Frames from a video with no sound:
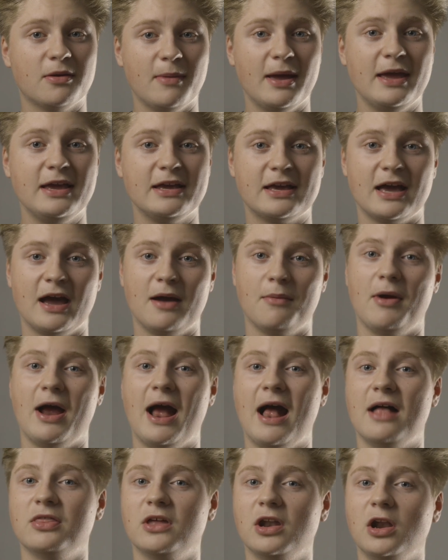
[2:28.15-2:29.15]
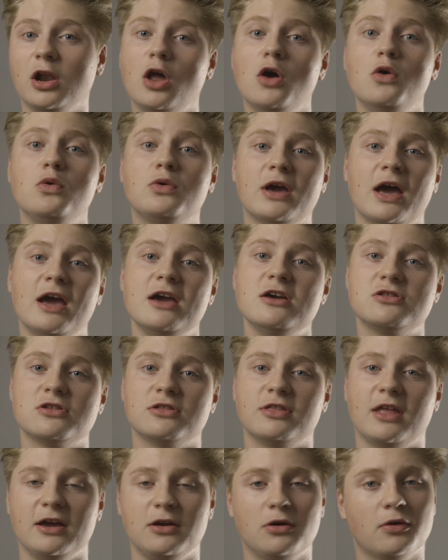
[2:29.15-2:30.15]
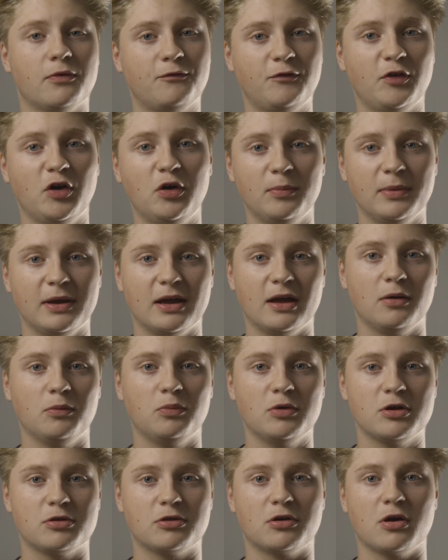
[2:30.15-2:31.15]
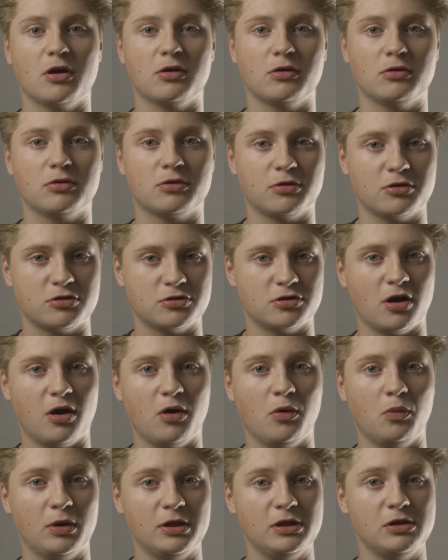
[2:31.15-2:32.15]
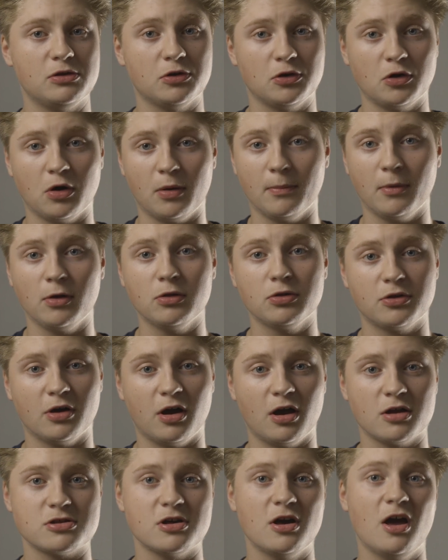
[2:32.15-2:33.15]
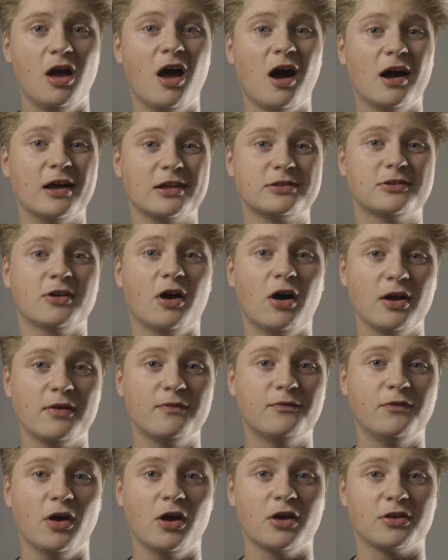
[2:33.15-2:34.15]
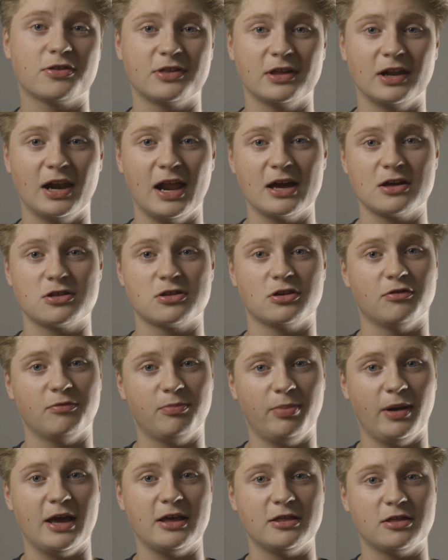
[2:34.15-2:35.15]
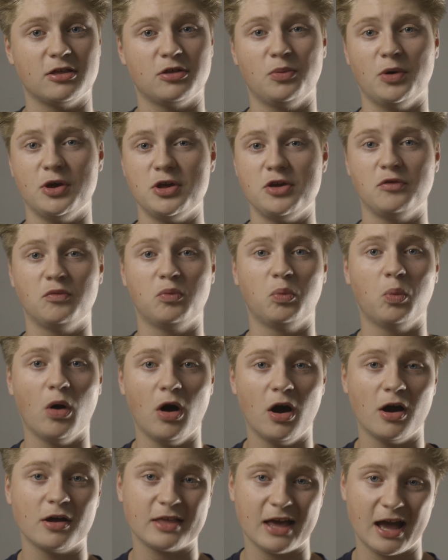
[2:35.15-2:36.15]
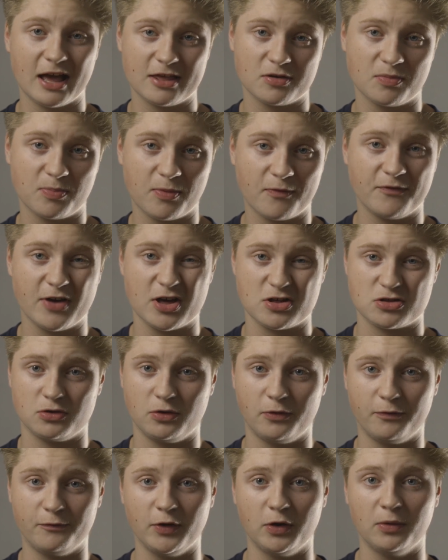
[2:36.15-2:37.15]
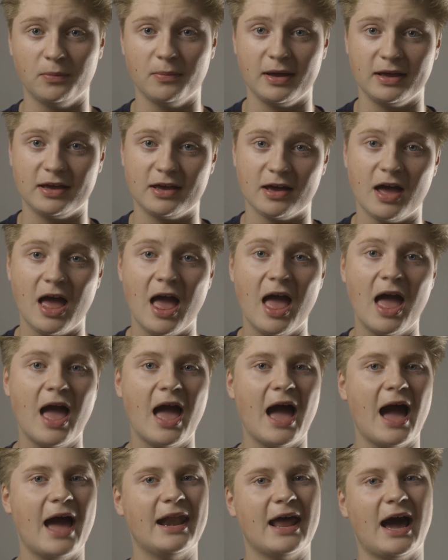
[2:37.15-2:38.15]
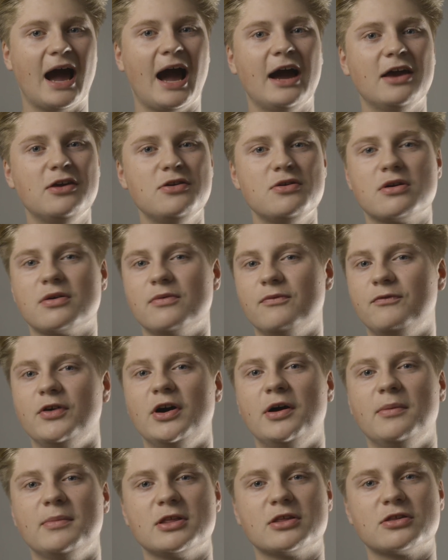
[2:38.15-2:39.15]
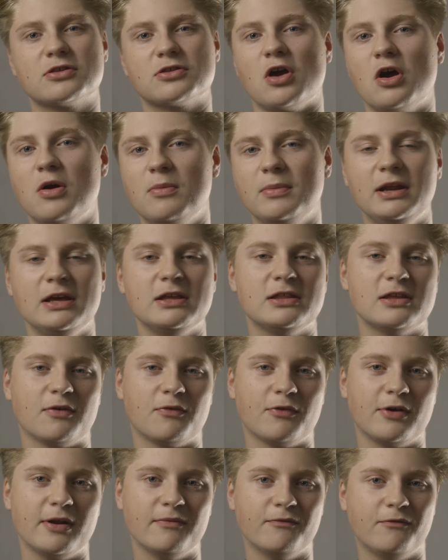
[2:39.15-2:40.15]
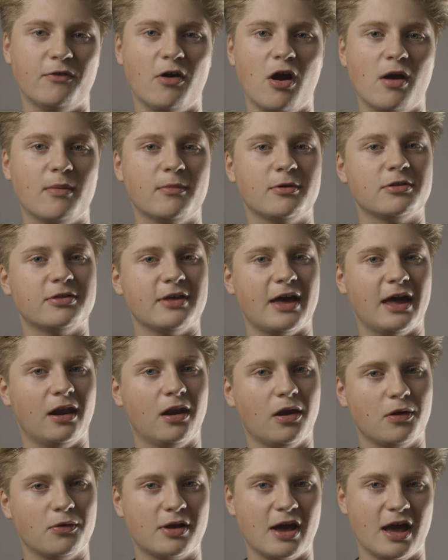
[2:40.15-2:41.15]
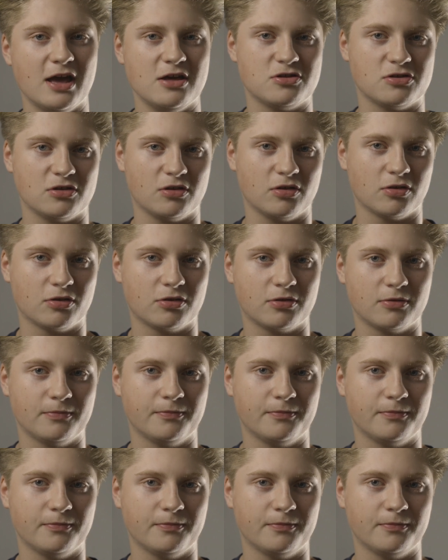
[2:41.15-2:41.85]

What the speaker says: main camera and the location that you're filming in, which goes to show when you do your montage a diverse selection of places where you've worked as a professional filmmaker and how you can film in so many different environments and locations.